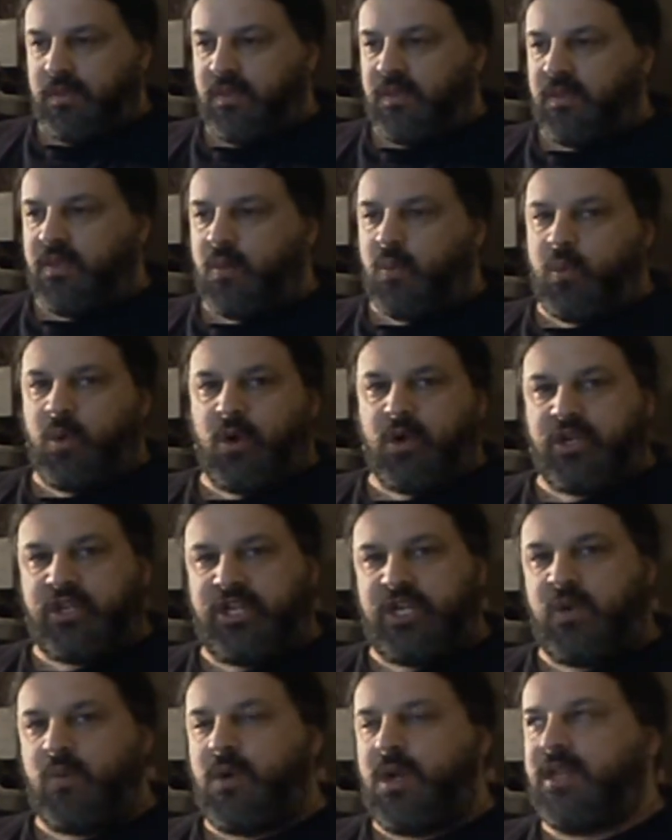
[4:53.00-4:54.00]
the work
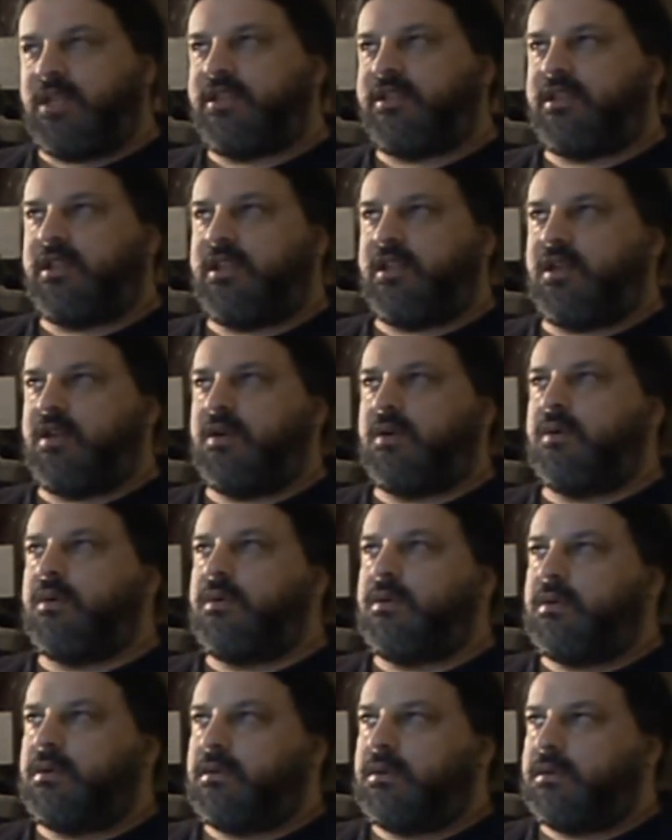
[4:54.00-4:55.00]
she wants to do.
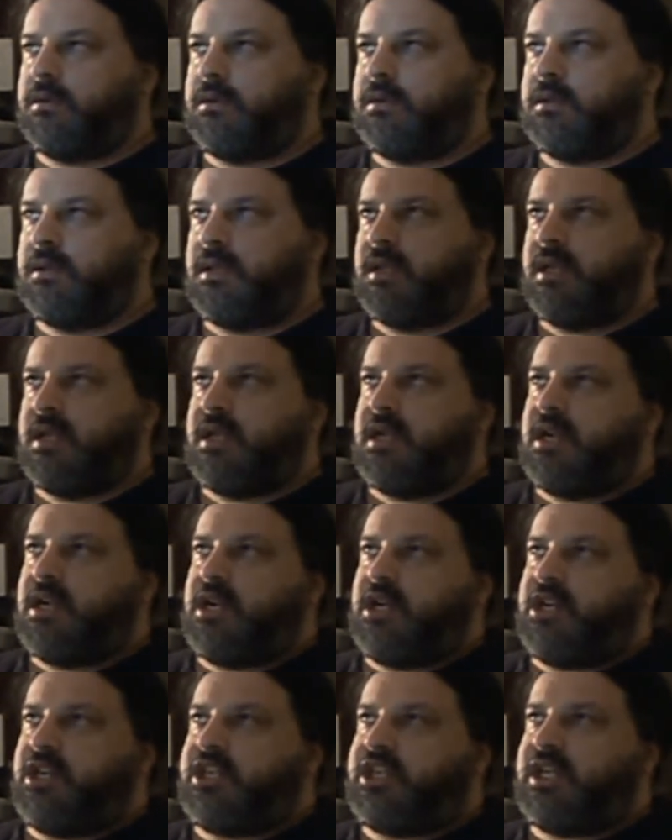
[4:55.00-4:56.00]

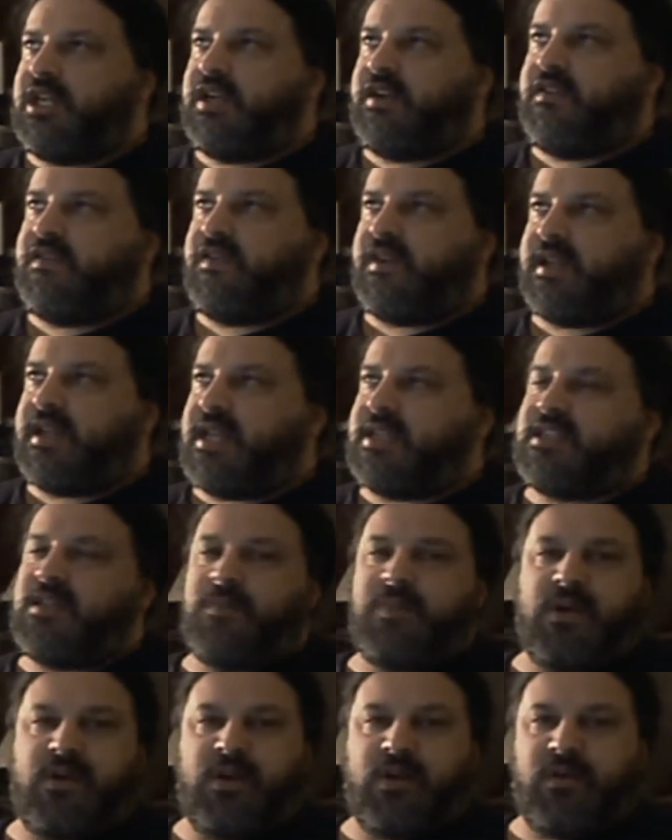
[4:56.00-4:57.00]
She forgets
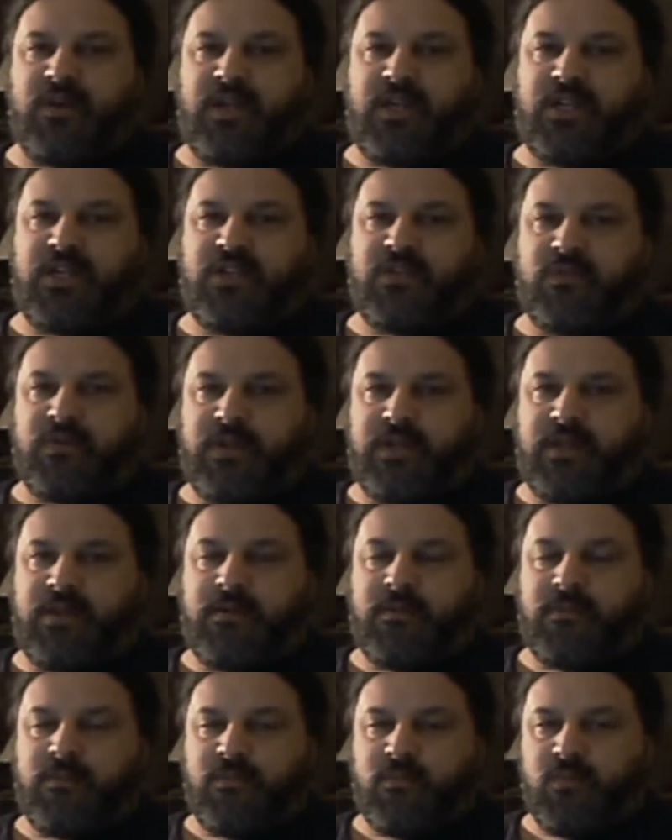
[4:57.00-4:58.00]
about her injury,
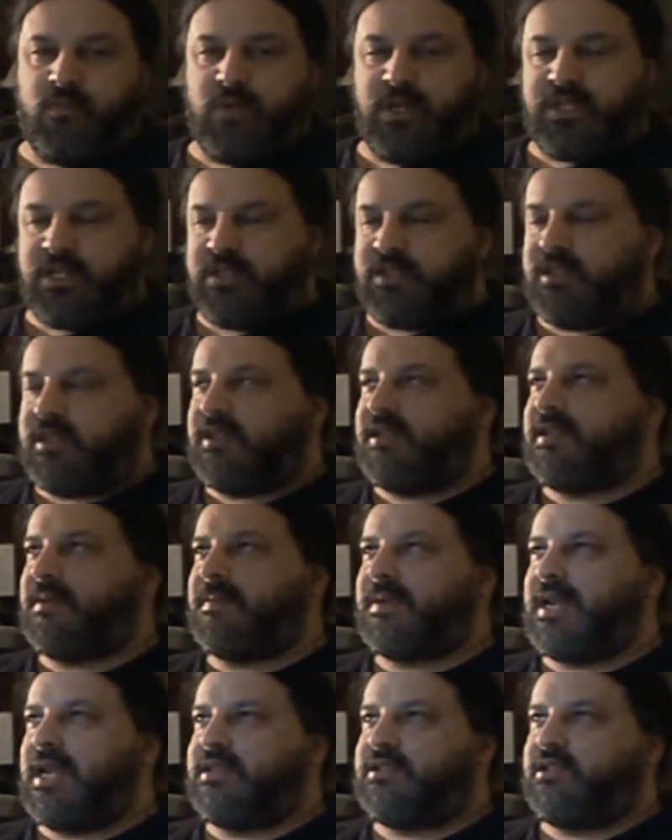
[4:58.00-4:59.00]
which is in
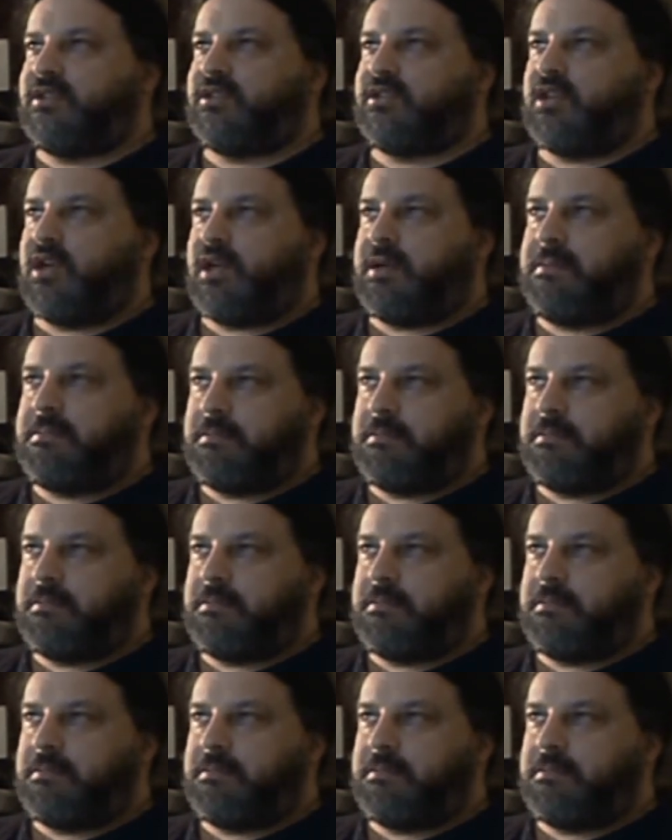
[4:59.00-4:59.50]
some cases good.